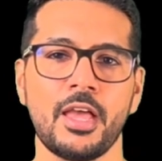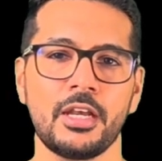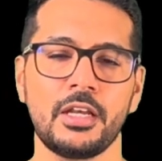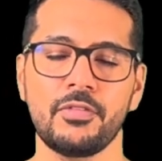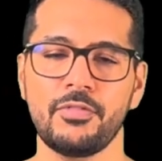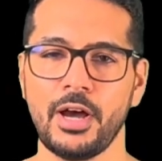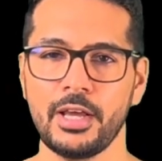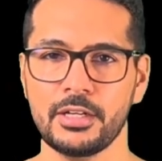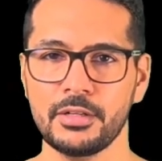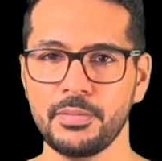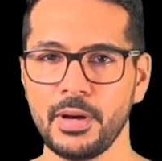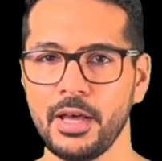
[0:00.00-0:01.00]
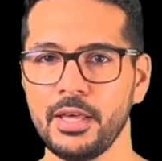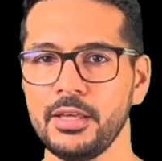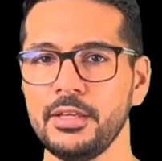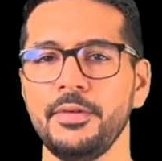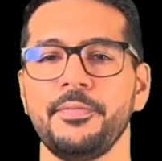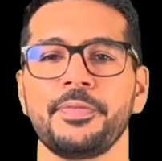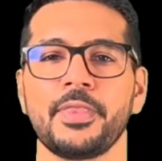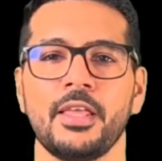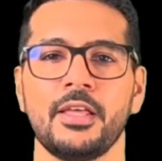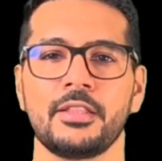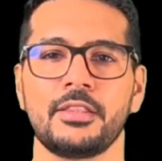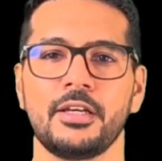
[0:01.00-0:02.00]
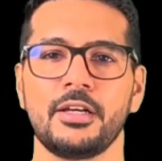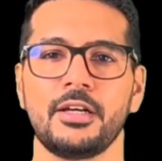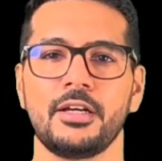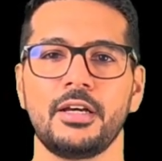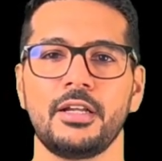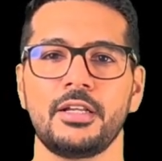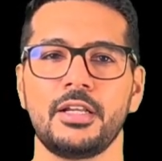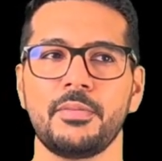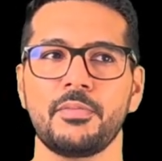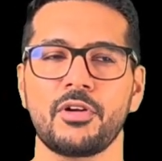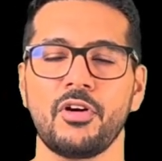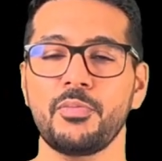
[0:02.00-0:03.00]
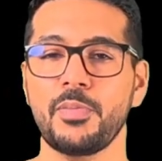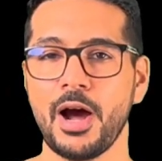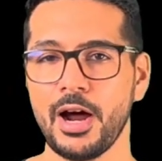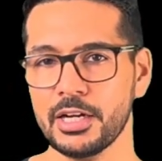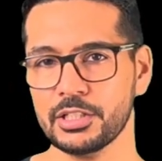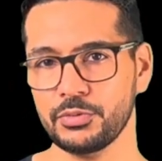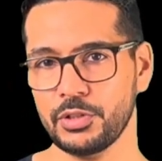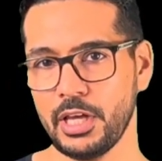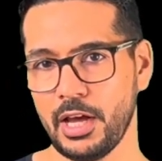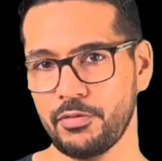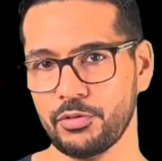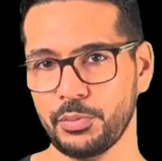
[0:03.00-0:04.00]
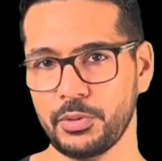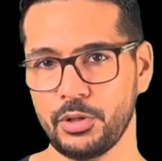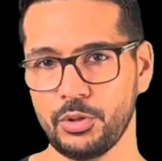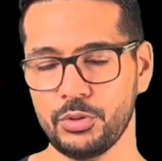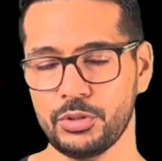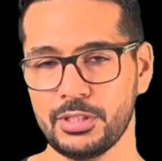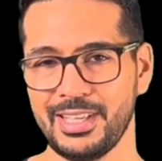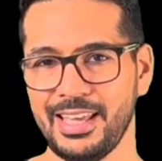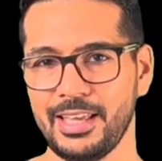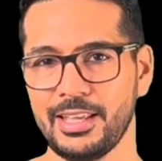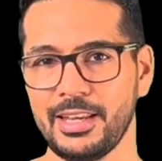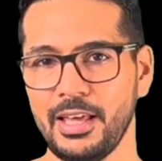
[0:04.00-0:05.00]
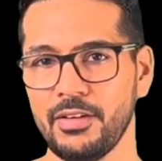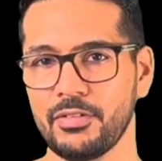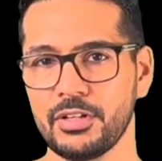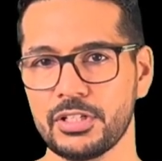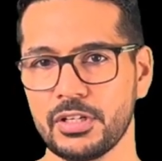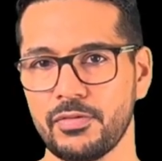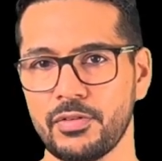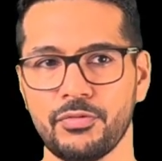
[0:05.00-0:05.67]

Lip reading: divided by the number of parts we have to produce in every shift,